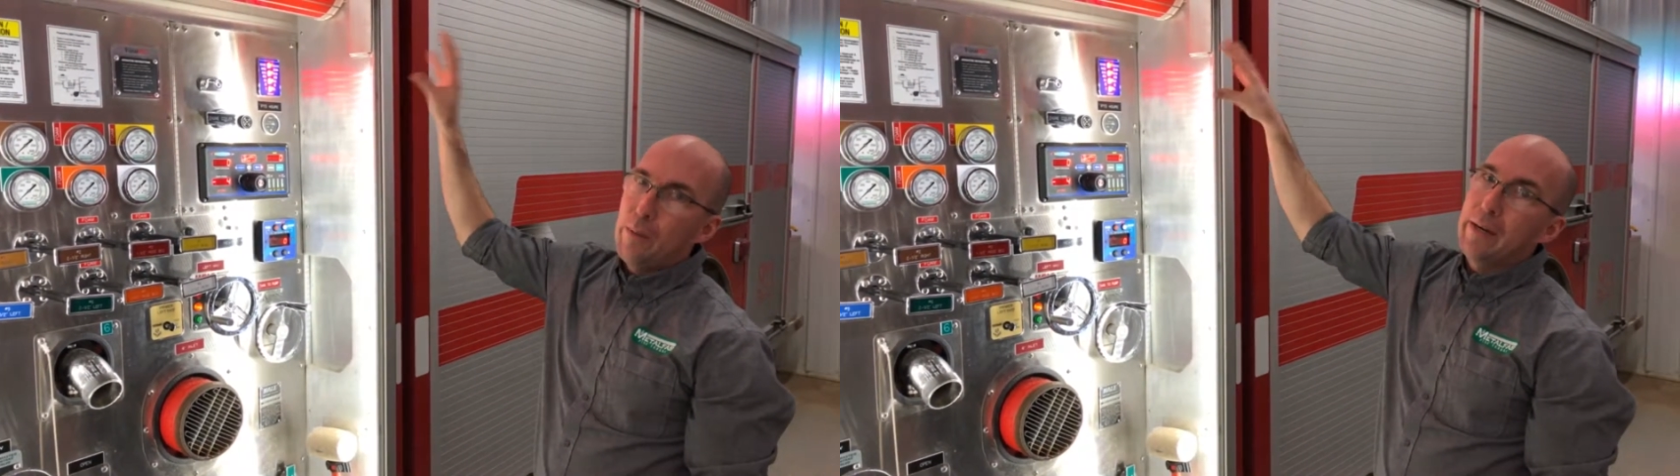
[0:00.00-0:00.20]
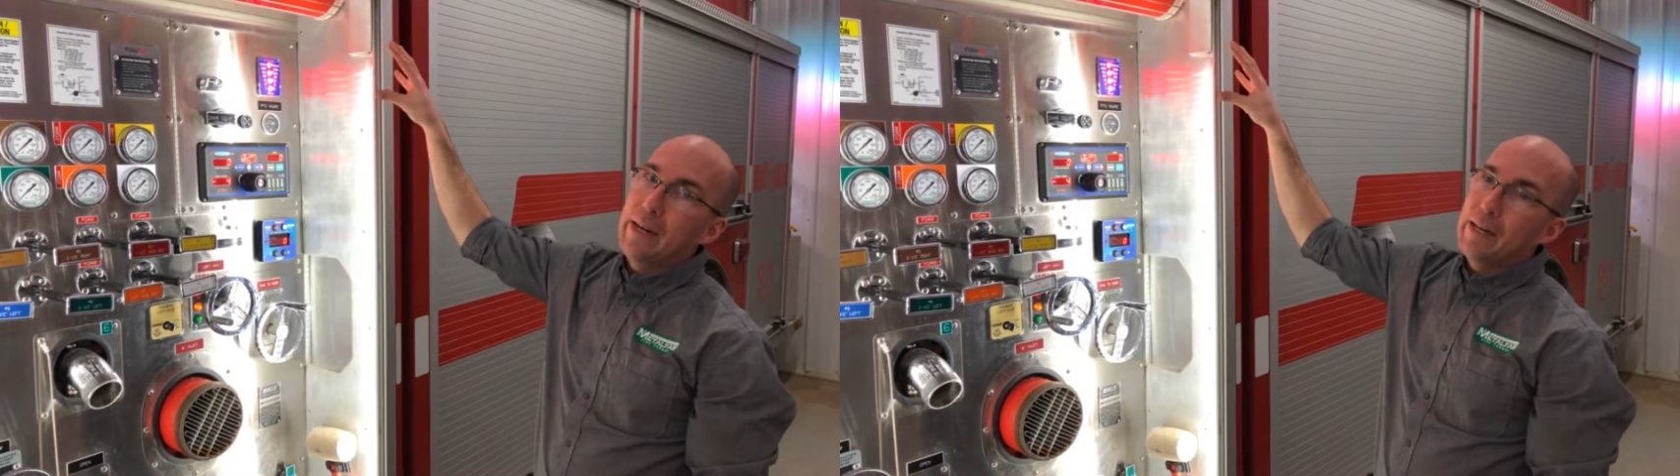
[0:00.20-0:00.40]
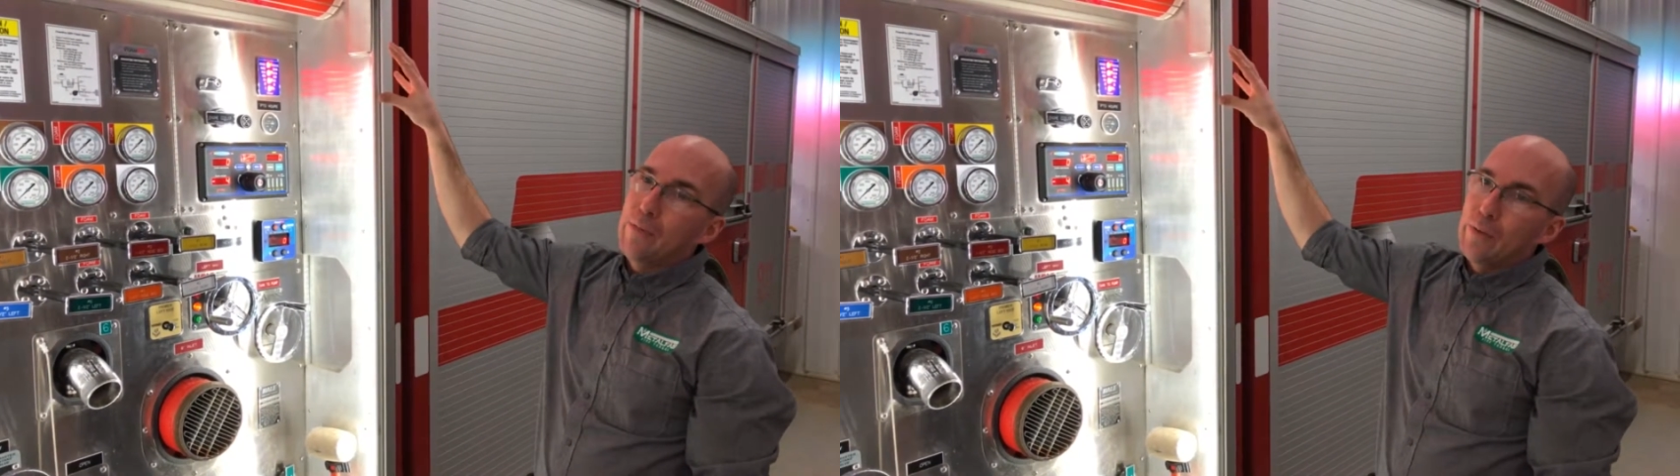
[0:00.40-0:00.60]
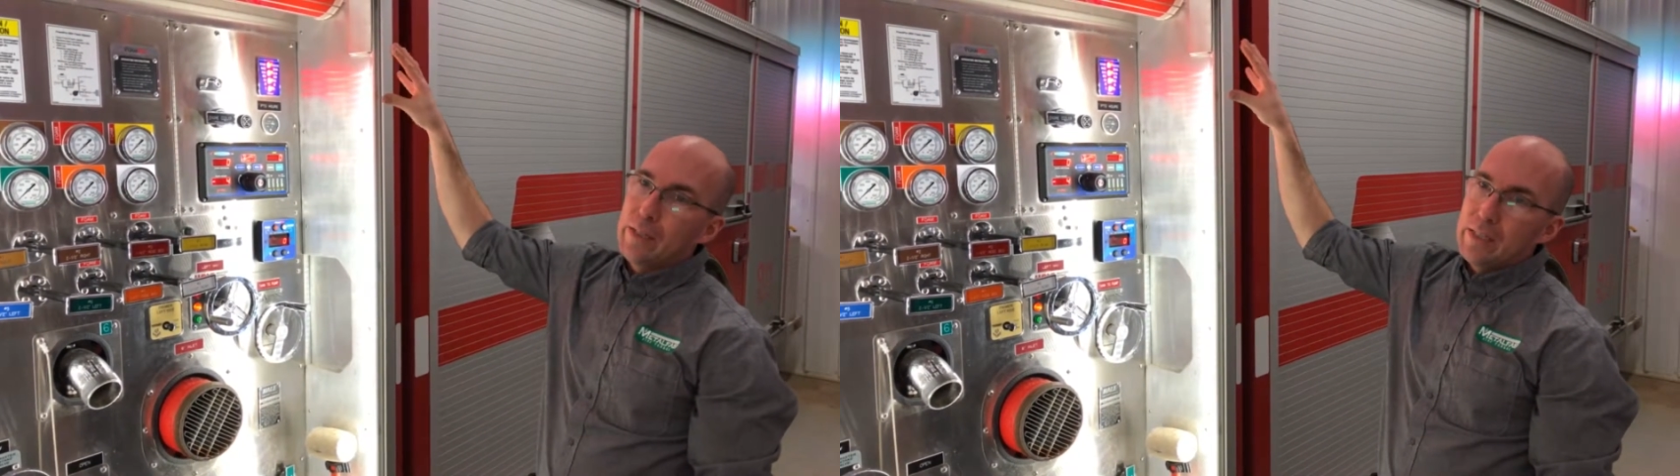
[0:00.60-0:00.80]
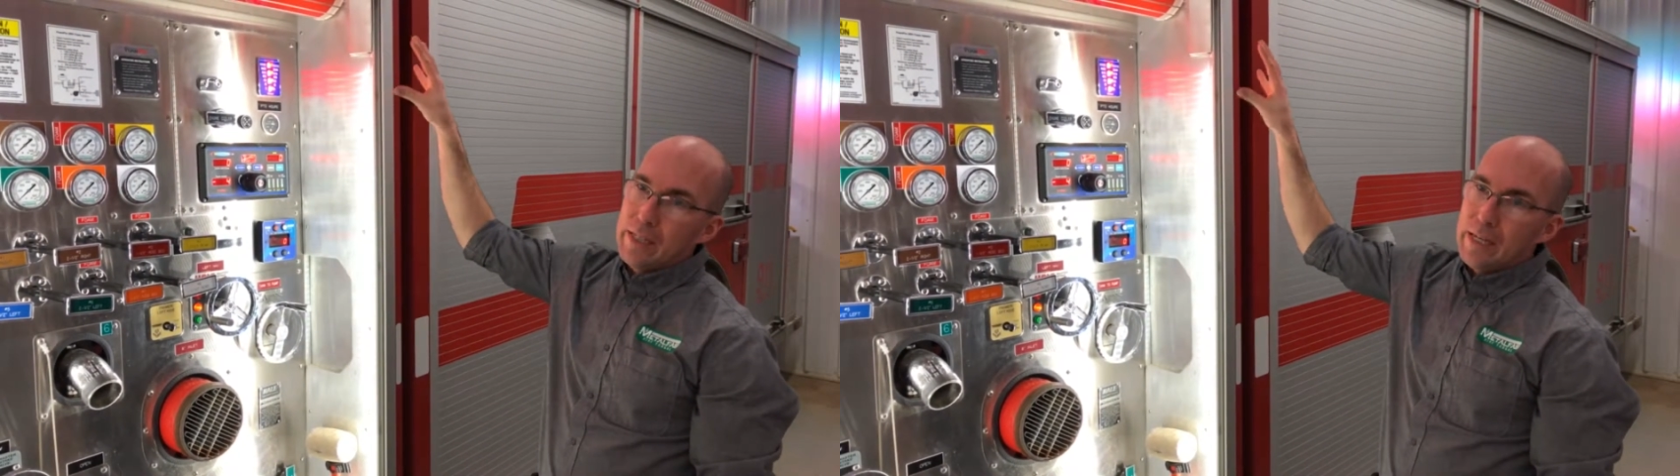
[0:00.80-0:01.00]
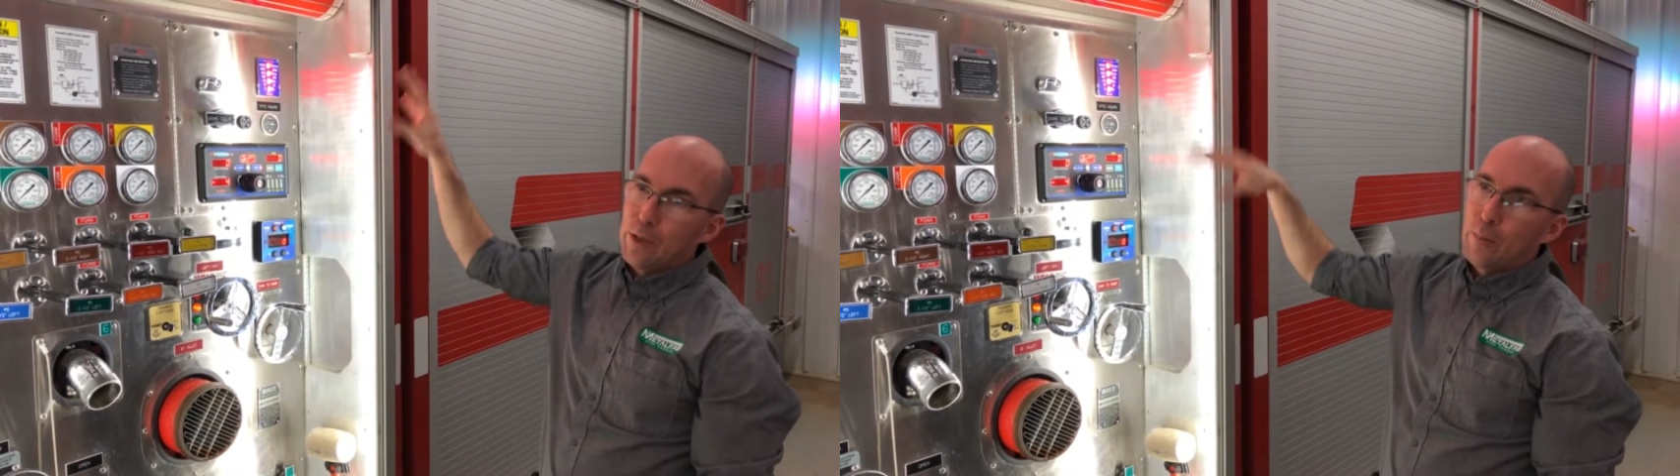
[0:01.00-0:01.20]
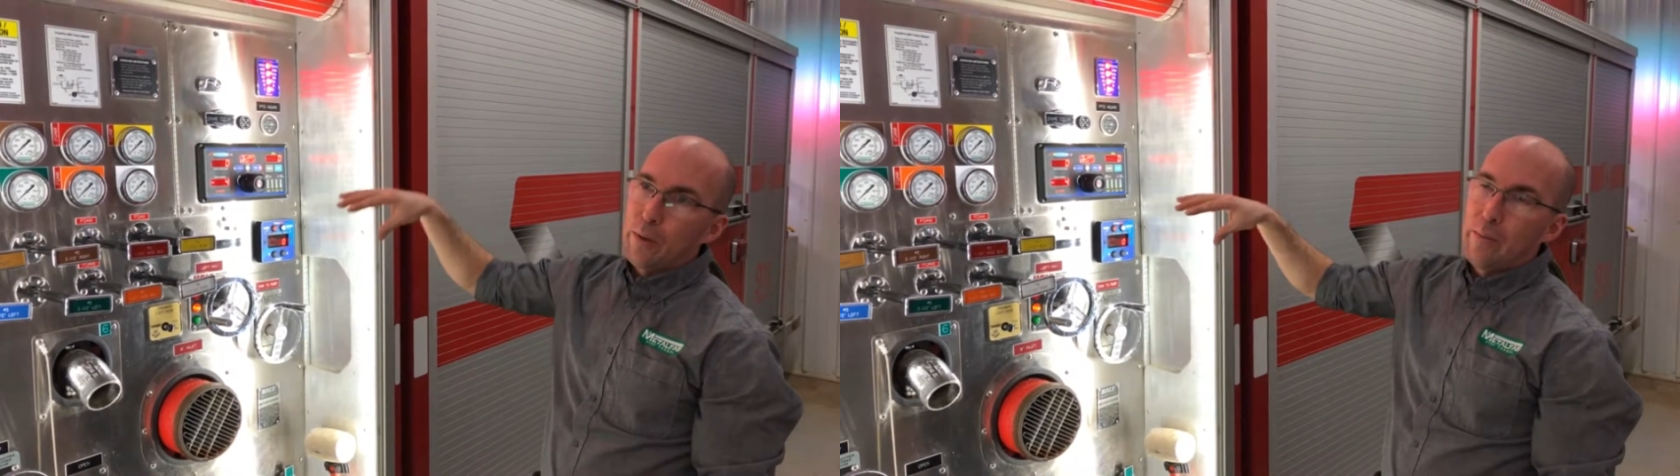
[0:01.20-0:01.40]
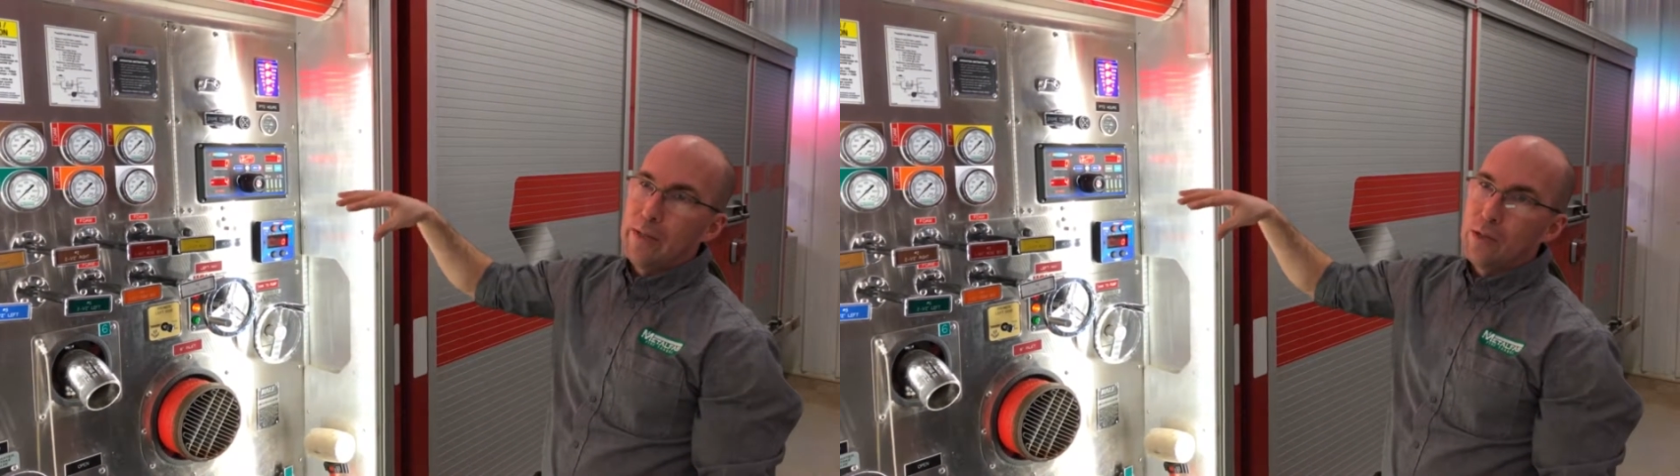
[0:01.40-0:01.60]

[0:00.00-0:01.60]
plumbing antifreeze in your plumbing.